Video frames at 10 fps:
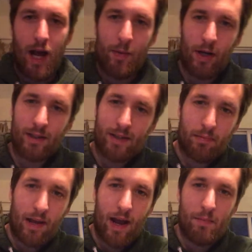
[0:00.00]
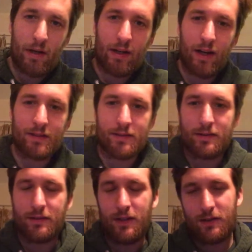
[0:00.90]
I'm gonna stop there
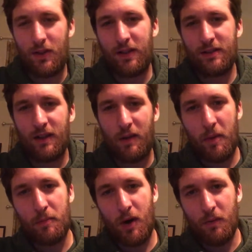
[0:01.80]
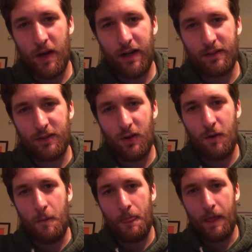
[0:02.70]
because the song is a little bit boring,
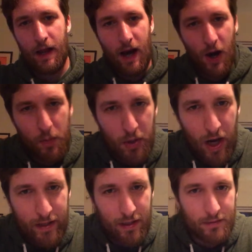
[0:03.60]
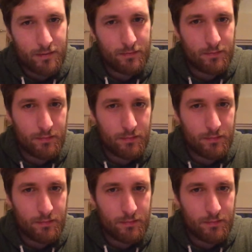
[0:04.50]
so I hope you liked it.